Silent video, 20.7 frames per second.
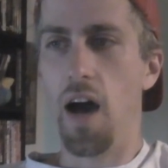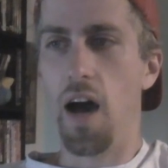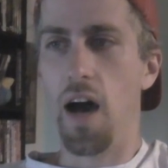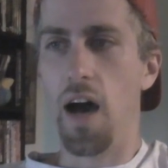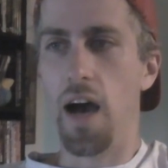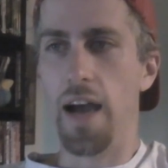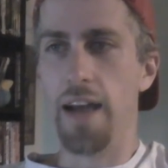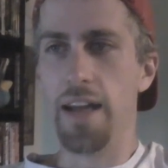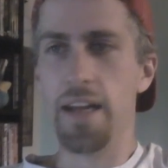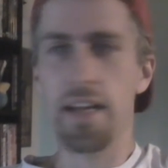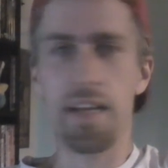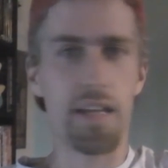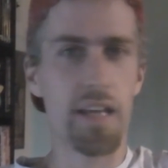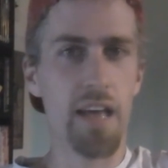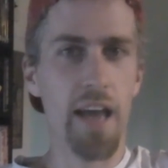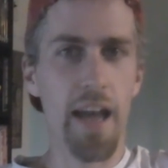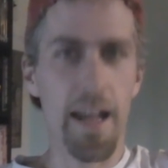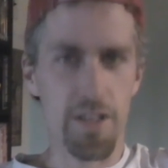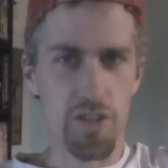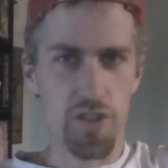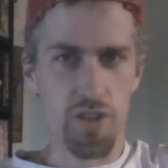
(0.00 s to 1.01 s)
I didn't
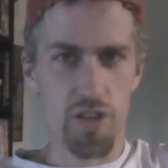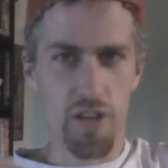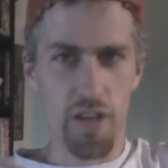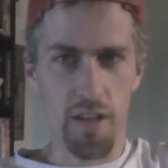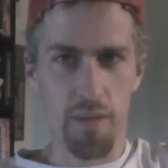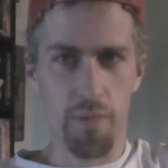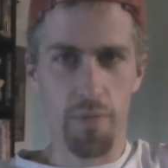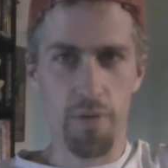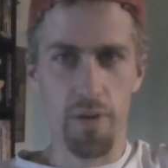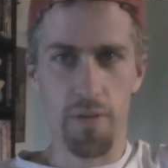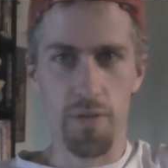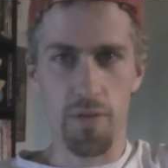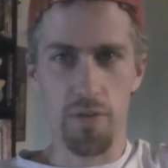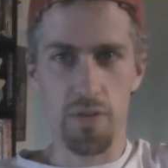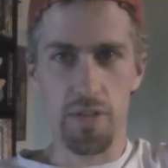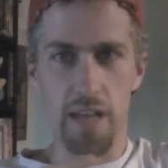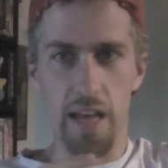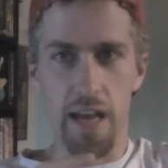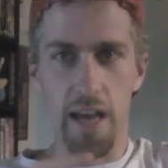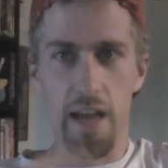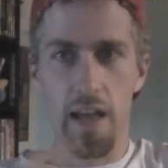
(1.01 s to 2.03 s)
catch on the
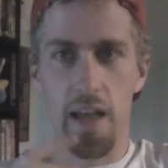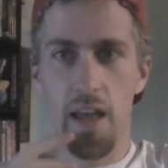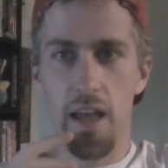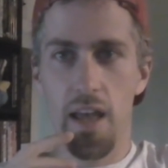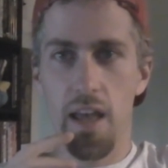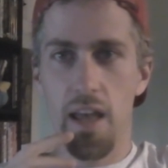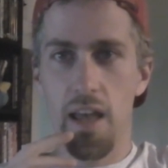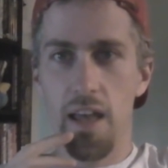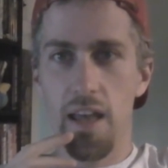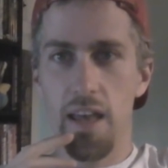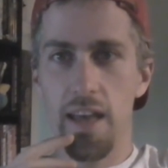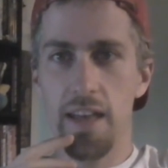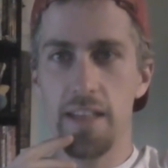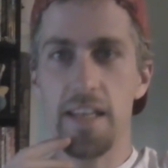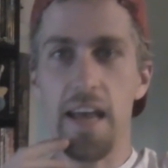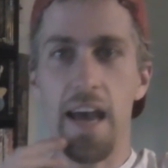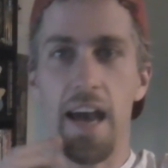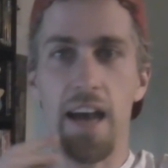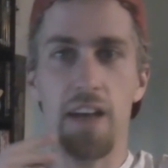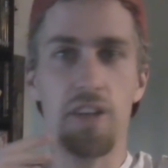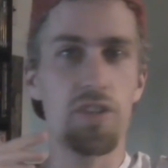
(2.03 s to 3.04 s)
previews that it's
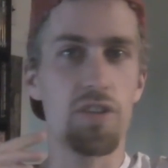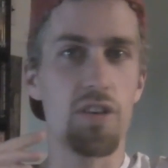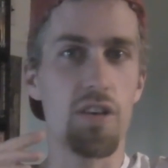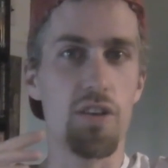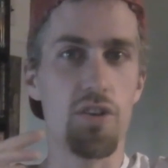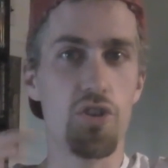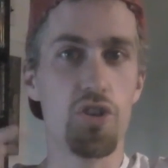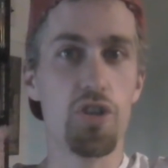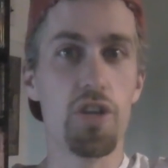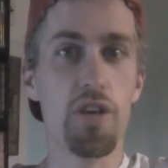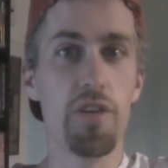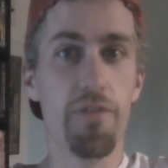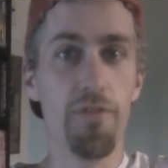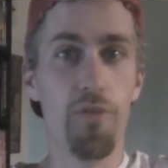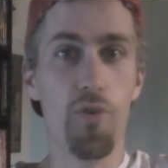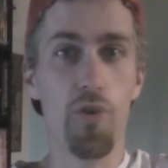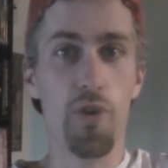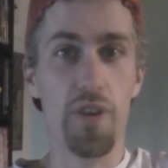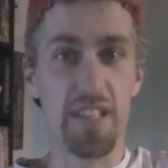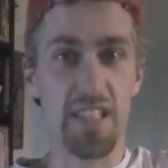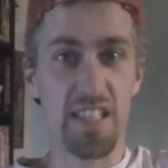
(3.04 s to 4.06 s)
actually
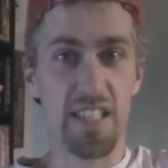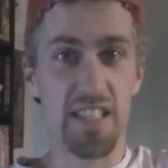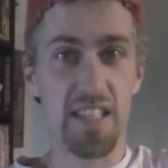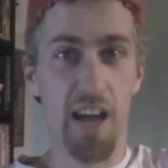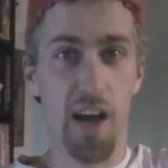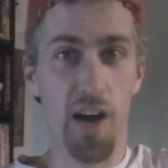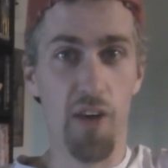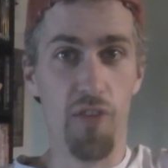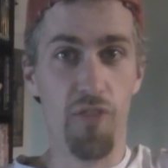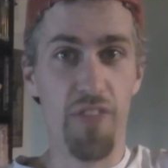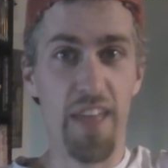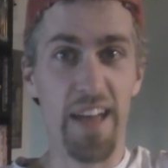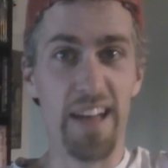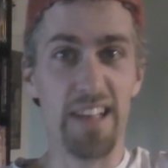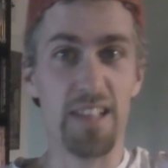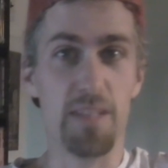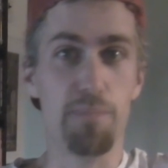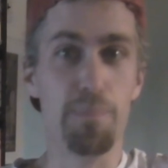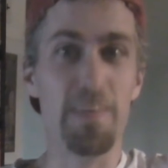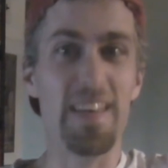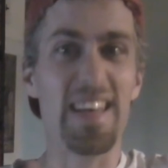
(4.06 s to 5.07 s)
G4 itself that
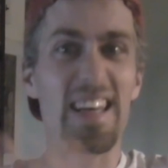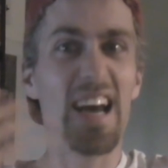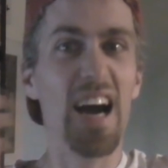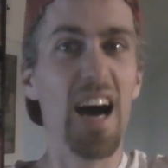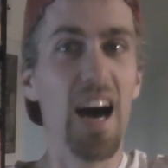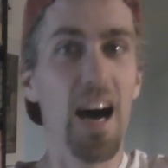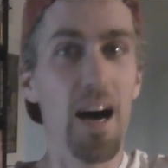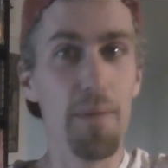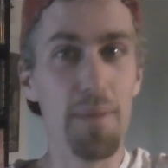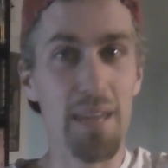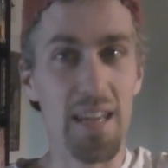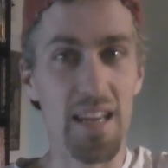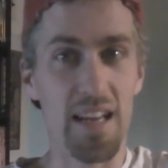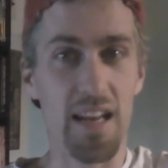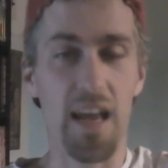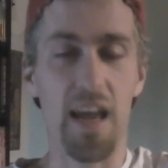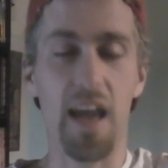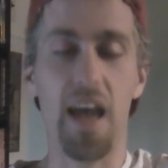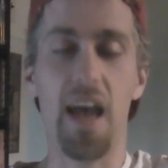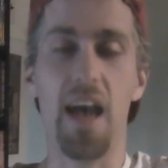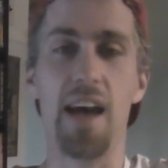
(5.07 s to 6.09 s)
is
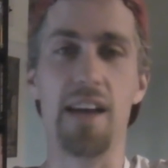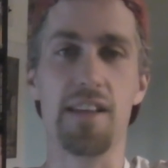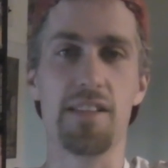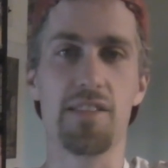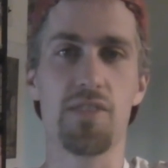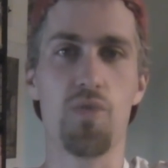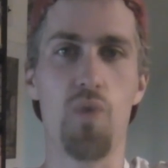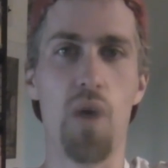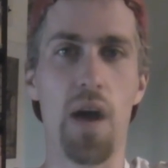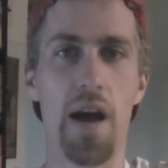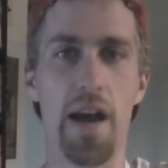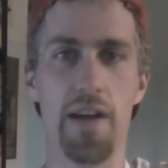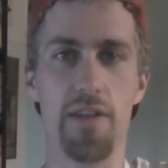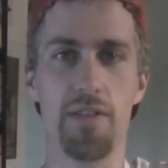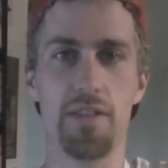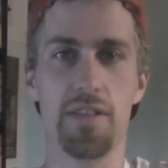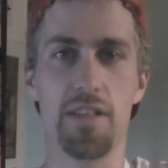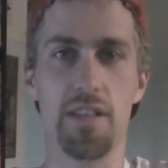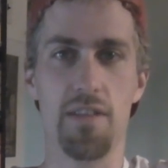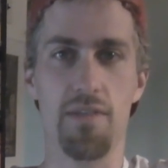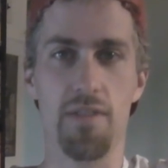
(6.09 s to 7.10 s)
becoming Esquire
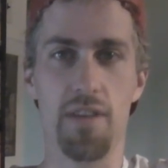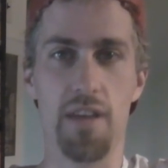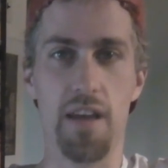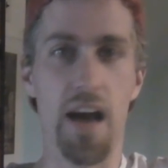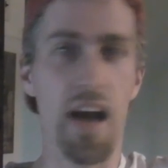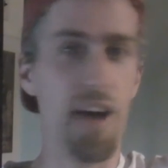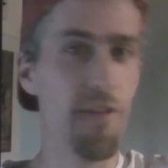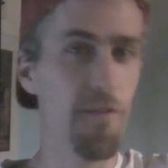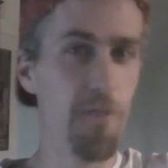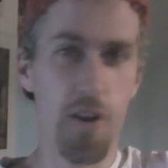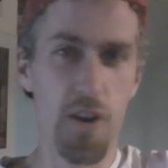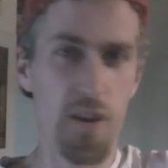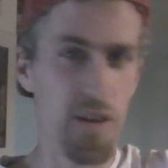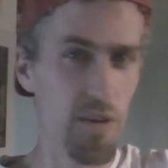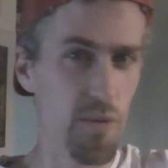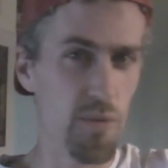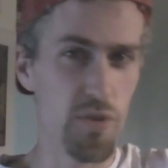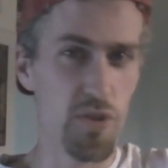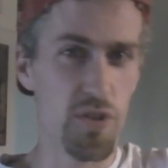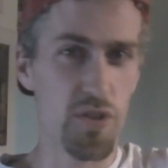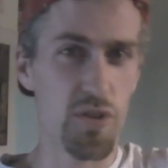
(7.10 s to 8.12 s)
TV. I figured
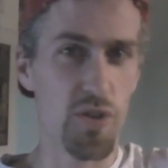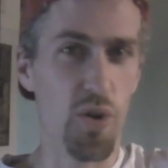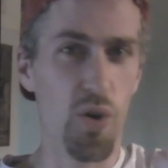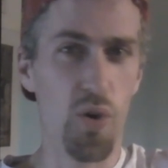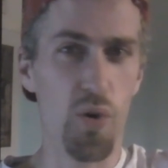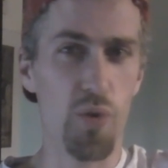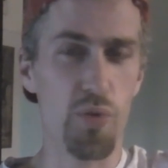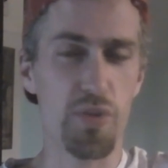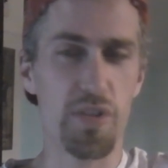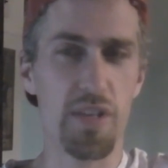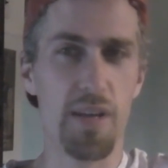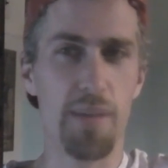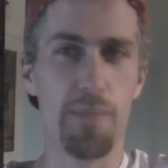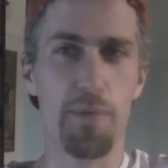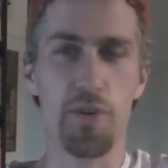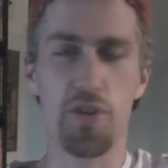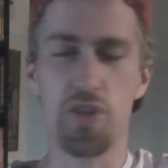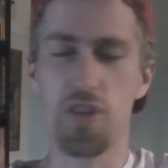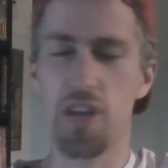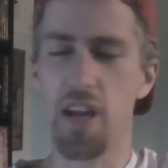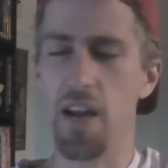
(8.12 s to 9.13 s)
it was just a whole
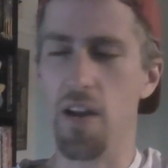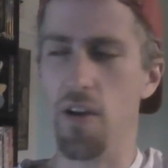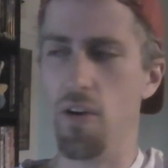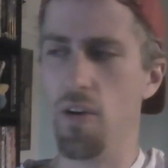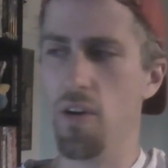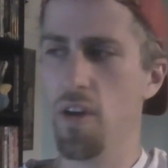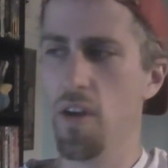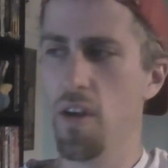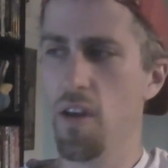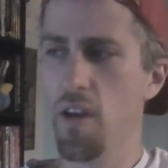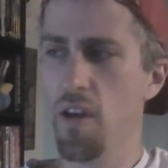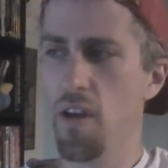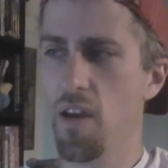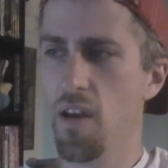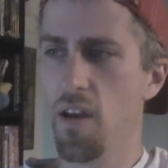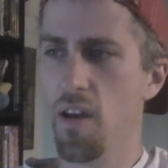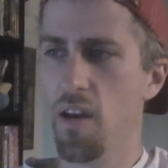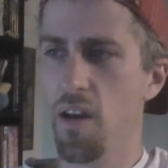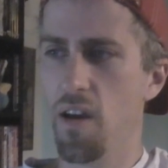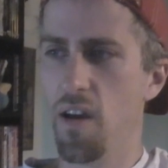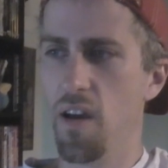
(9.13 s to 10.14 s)
separate channel.
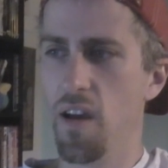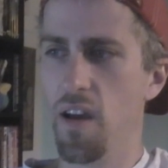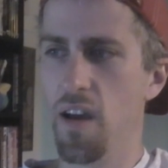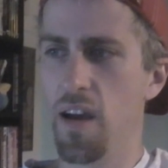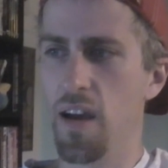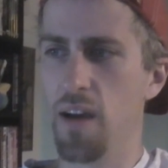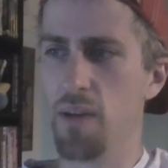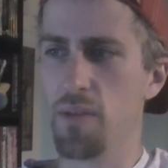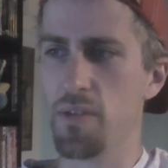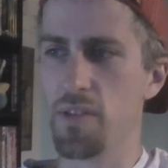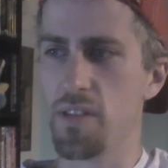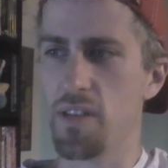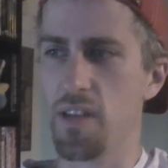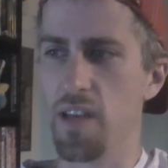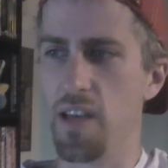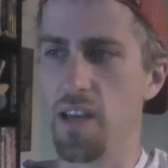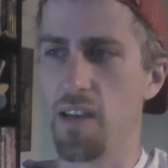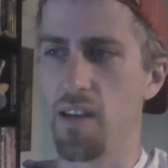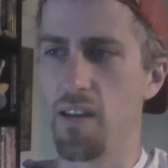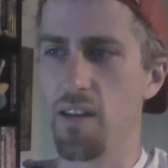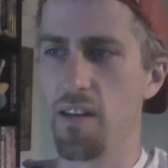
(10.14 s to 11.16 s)
And I was
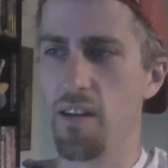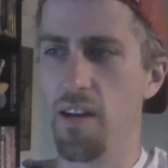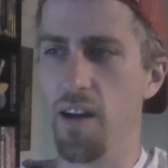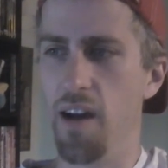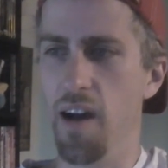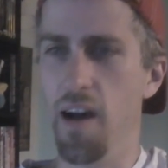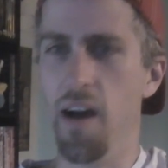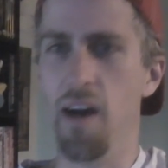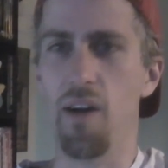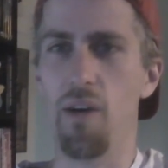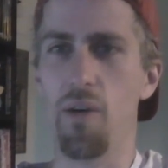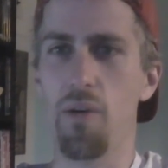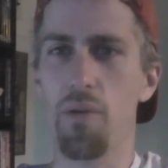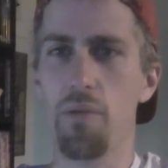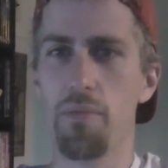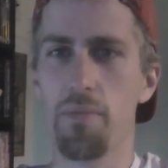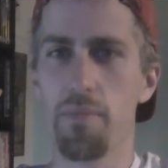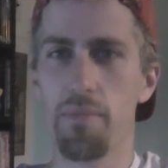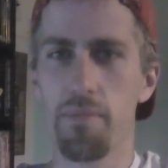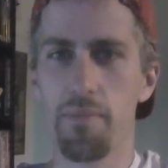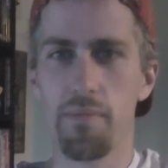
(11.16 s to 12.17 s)
like, oh,
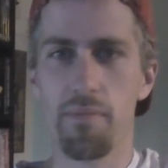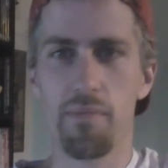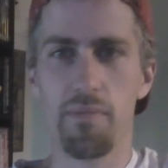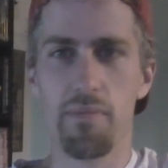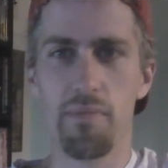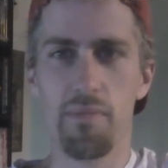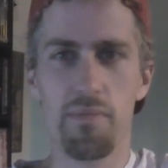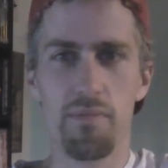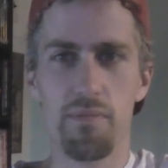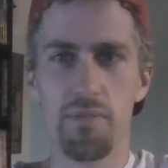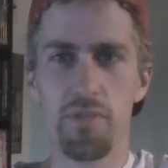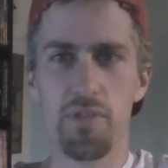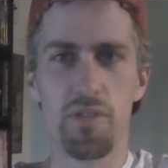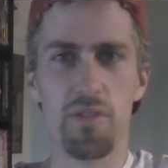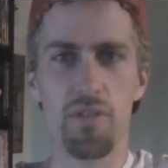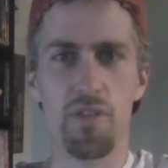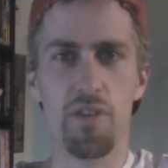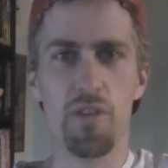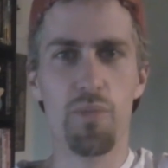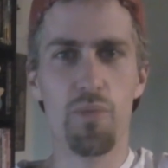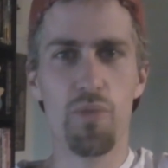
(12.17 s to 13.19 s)
so
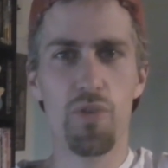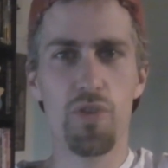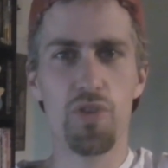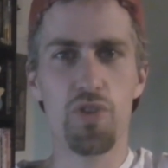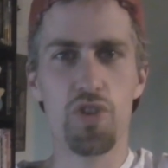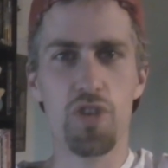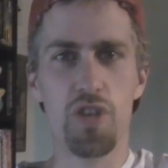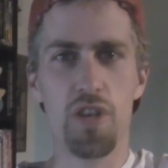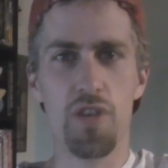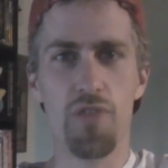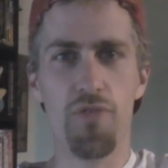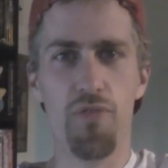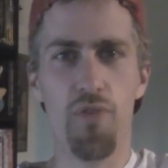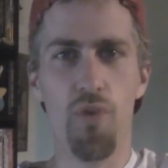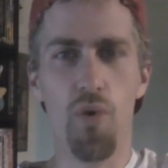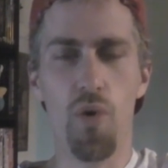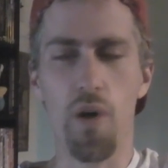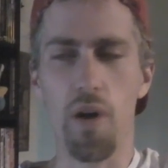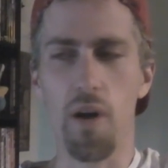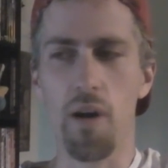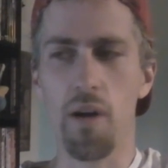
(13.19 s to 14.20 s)
no more
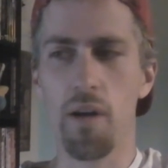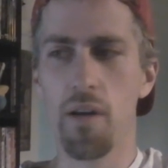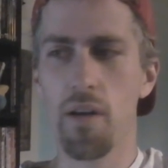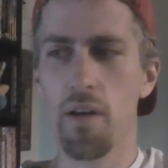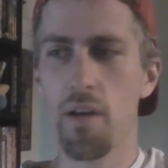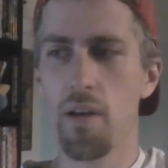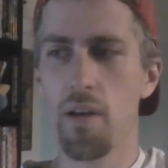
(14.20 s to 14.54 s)
G4.